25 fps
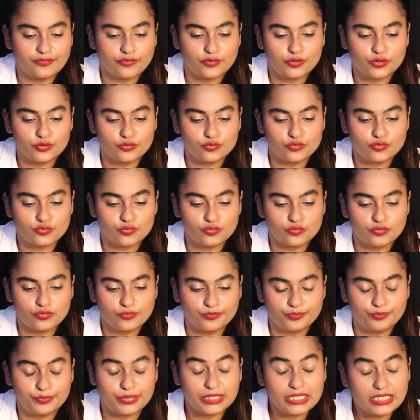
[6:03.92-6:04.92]
for you to
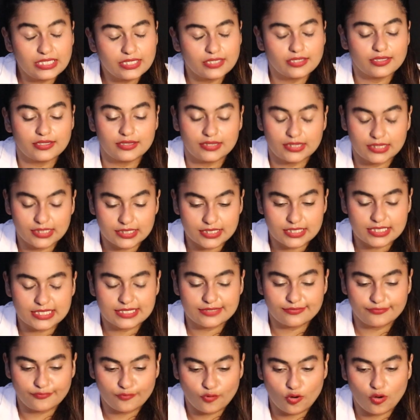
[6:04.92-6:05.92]
be in
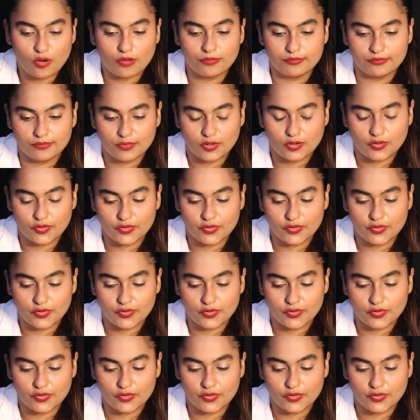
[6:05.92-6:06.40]
this form,